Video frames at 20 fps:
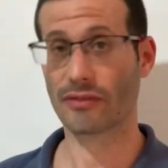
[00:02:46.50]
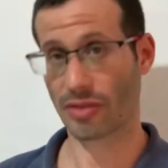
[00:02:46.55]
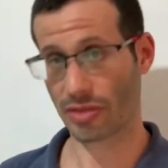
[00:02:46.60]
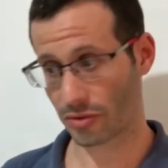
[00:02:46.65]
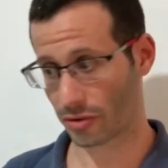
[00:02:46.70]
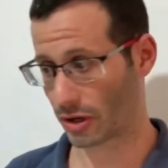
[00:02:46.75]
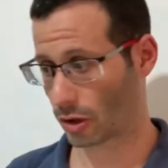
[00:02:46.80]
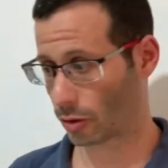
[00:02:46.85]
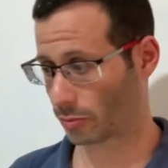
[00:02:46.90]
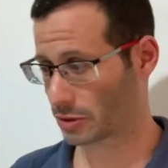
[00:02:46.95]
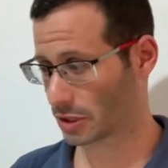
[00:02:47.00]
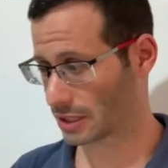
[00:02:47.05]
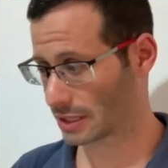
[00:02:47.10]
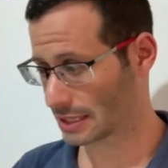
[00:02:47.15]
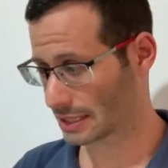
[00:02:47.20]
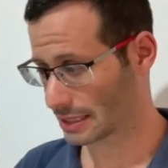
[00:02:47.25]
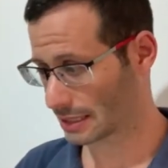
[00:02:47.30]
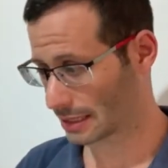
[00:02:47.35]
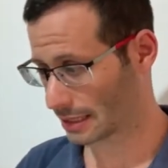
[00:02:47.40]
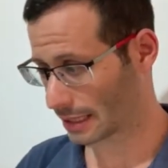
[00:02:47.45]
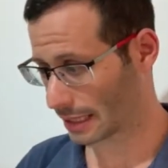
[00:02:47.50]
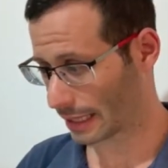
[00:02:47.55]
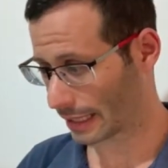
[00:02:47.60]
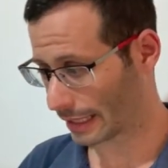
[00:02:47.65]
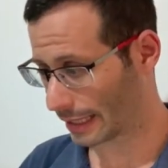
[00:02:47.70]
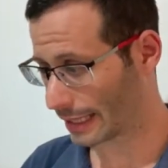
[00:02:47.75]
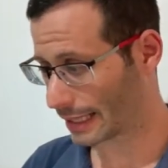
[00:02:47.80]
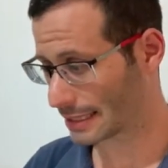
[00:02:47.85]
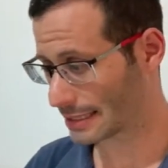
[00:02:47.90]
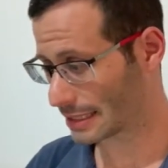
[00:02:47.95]
3 options:
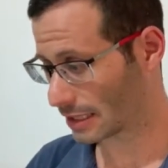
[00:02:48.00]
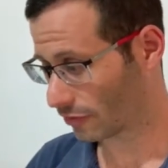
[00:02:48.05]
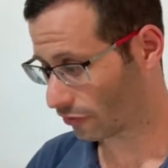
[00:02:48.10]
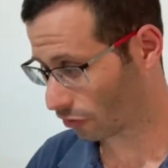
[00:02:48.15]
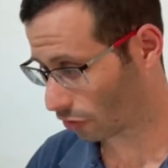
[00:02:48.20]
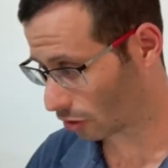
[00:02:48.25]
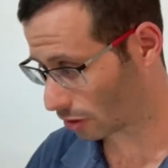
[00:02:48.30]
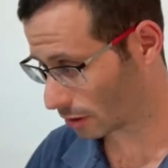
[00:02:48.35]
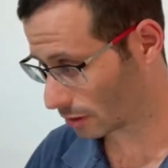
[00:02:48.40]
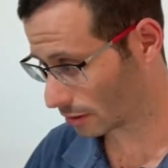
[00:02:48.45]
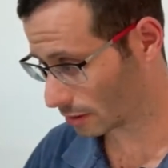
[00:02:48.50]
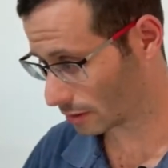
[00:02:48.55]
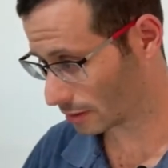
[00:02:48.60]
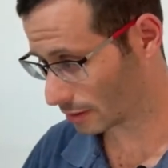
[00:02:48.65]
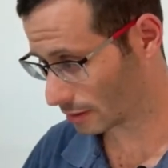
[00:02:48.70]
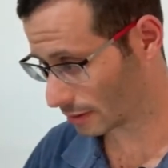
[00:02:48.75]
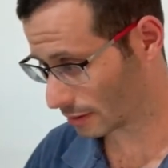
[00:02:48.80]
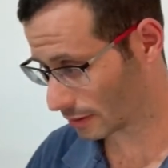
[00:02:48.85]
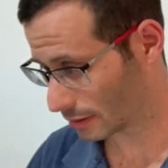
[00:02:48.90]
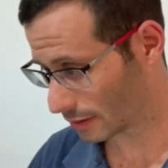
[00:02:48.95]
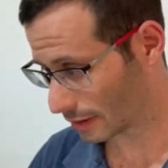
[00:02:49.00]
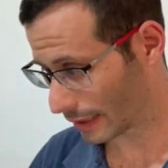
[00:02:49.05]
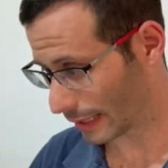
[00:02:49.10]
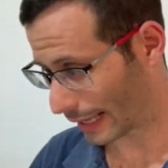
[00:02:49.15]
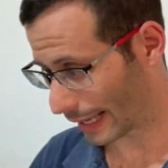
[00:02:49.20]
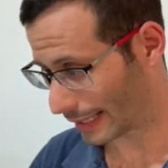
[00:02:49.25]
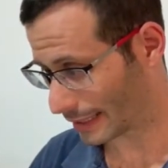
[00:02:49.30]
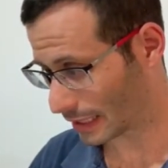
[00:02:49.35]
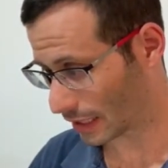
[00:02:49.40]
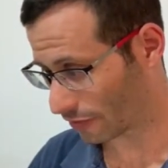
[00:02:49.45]
ext4,
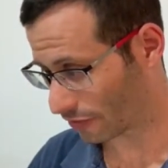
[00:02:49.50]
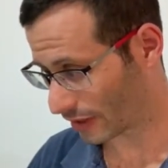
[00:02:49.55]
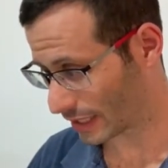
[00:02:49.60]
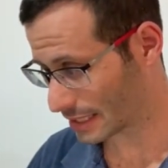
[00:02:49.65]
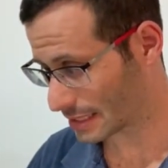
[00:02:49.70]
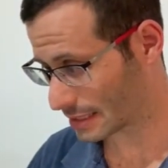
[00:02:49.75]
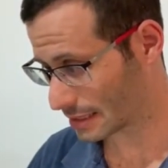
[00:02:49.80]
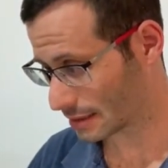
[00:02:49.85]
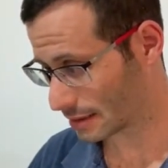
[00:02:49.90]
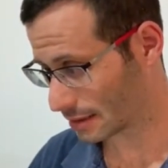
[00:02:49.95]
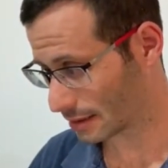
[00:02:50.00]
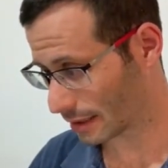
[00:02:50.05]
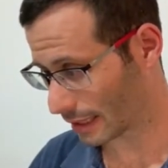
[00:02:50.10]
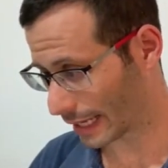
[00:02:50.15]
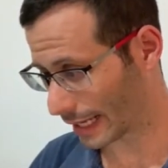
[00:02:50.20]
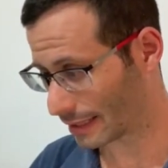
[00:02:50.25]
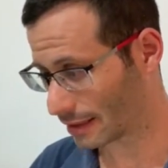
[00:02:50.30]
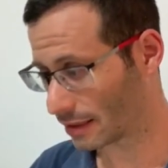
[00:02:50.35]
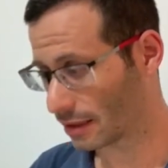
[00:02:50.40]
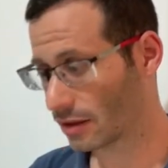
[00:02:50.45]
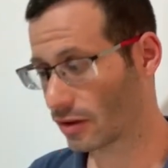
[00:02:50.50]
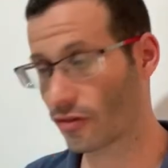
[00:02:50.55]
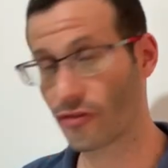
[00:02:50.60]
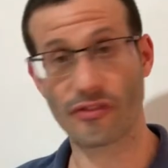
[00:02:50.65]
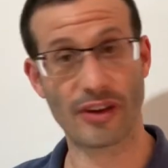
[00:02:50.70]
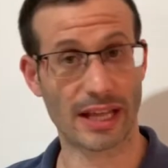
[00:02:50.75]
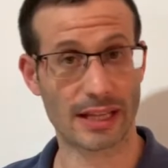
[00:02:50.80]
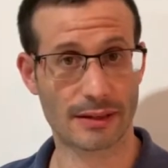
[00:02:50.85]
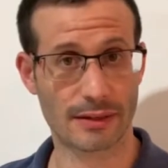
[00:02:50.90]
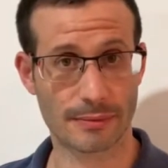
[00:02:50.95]
NTFS, and
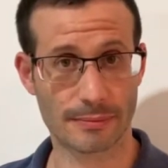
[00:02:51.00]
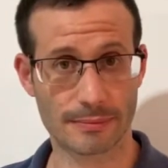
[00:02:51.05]
FAT.